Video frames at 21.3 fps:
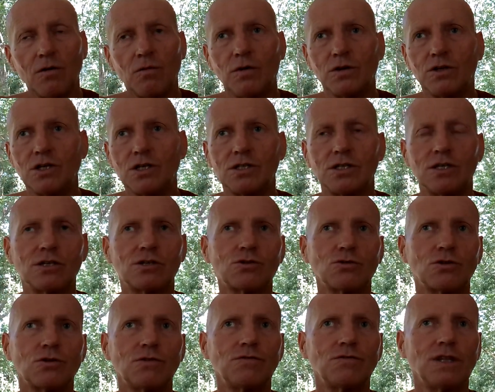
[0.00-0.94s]
which is the
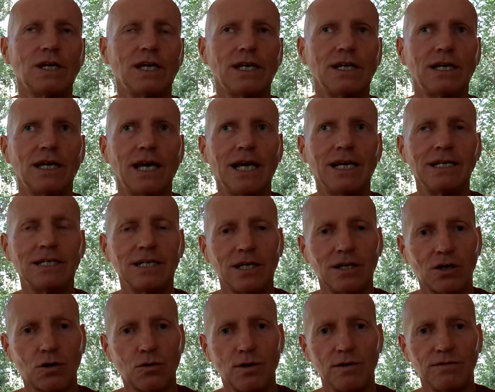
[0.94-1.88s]
sort of the
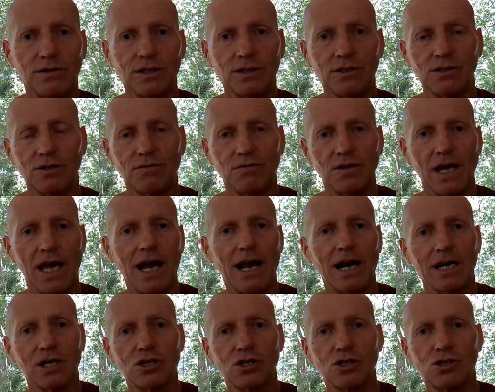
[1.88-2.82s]
Indian equivalent of the
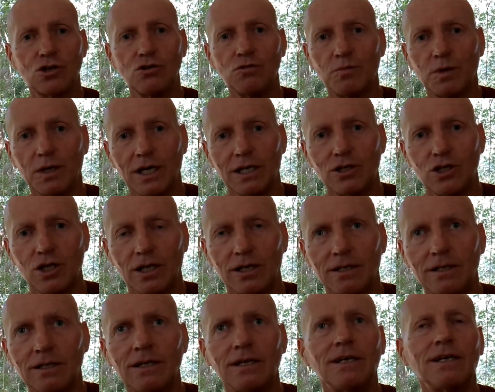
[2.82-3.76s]
English soup
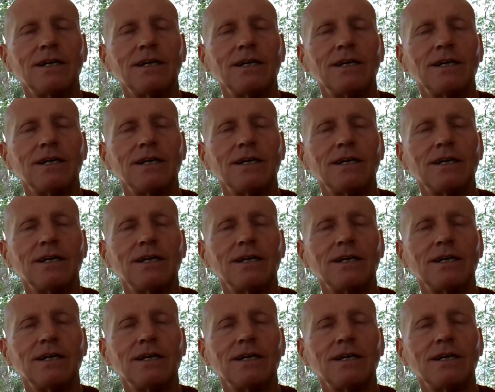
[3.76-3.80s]
kitchen.